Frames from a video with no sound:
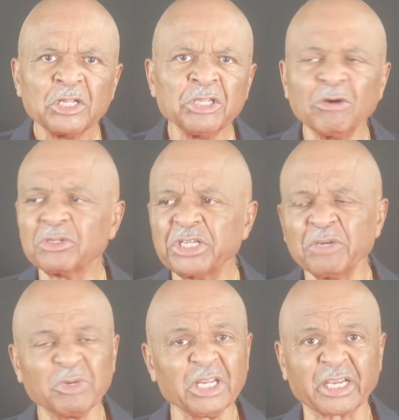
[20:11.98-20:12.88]
No
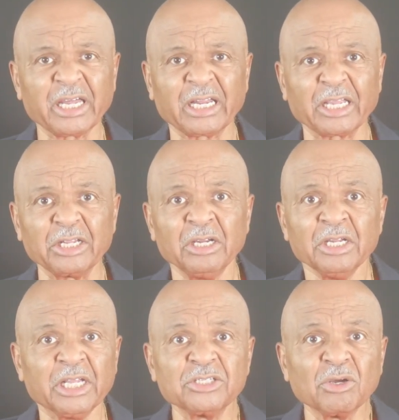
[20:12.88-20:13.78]
deed, we look at it like, you know,
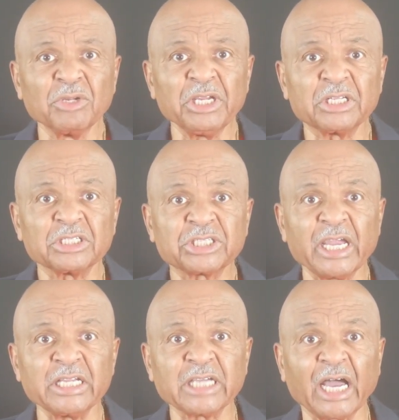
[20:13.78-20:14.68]
there's no need to
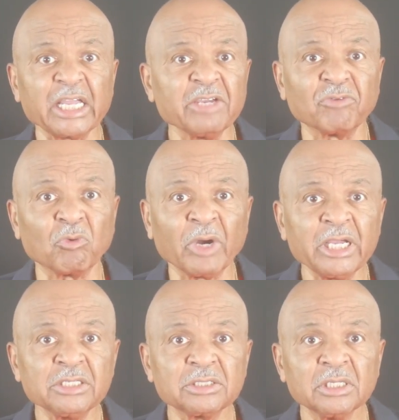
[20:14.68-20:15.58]
change our evil
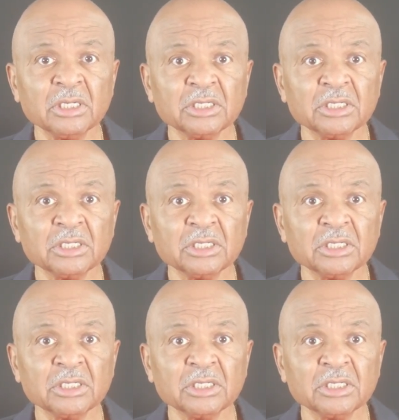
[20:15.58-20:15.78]
ways.